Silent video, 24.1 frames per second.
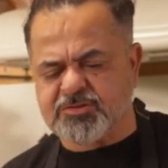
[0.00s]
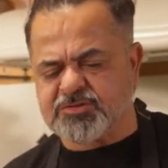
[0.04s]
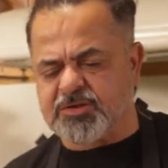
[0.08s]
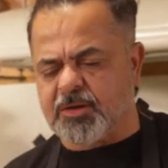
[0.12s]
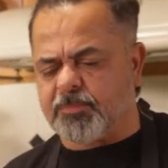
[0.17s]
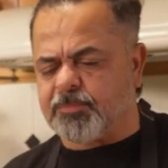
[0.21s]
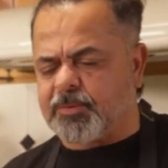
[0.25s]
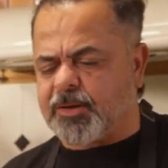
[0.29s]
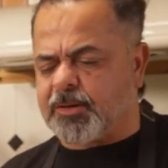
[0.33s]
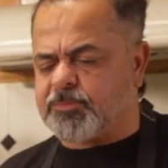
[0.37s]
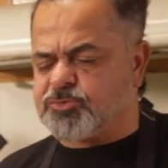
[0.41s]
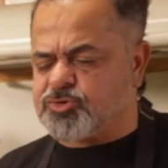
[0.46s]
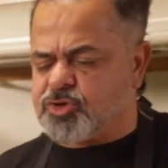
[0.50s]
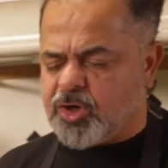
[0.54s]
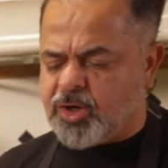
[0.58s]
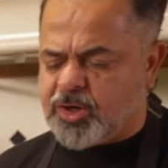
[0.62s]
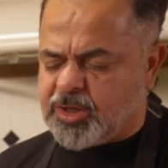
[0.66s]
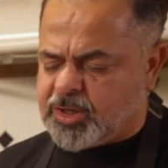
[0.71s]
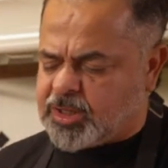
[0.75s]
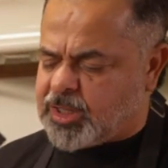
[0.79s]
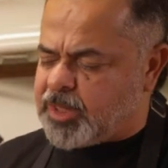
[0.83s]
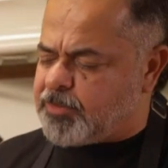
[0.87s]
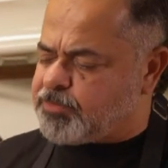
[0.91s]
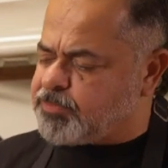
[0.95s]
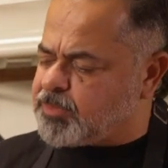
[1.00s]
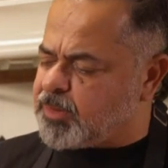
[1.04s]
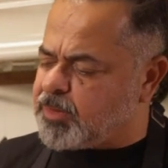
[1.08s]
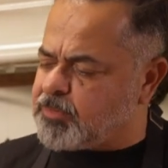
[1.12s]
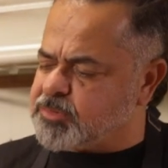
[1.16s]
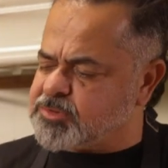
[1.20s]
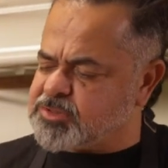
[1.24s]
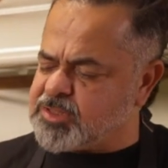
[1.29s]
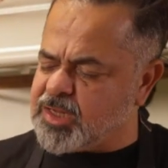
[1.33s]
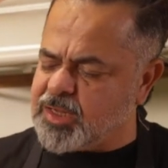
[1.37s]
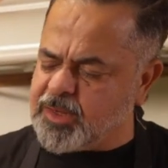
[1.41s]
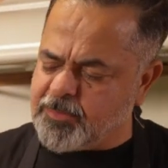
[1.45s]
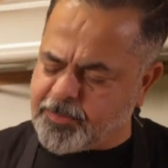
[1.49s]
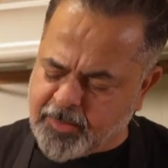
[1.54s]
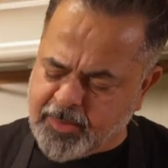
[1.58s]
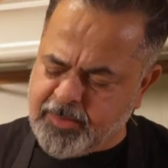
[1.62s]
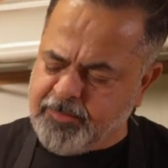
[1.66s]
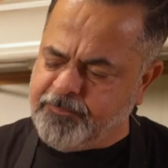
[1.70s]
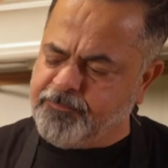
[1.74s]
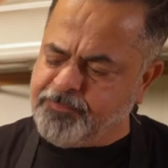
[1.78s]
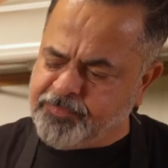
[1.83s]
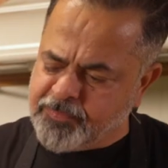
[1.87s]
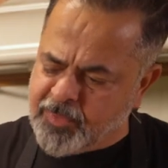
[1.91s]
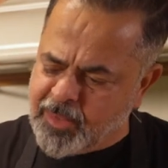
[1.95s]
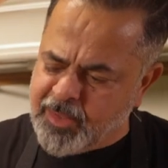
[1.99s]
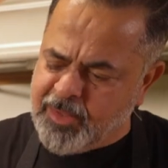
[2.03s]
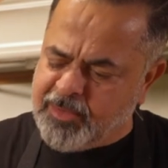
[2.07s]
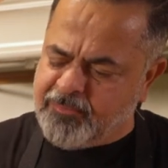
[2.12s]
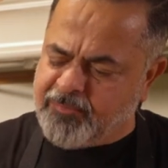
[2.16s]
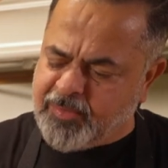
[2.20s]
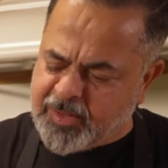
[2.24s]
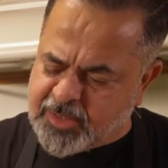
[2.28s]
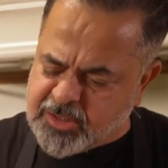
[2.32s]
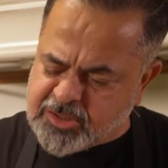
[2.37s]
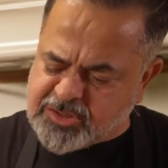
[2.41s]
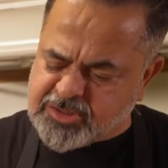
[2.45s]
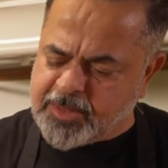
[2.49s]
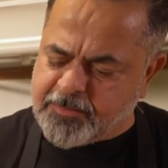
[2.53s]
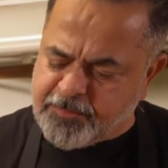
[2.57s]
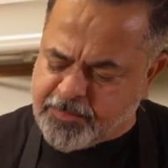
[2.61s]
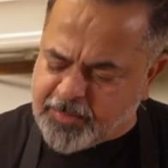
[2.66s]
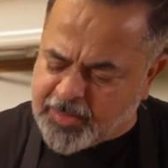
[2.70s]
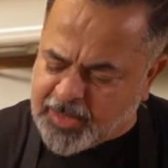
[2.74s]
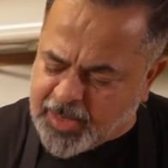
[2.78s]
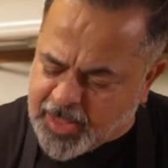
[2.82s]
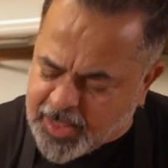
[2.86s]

Sometimes you got to keep things simple. Very simple.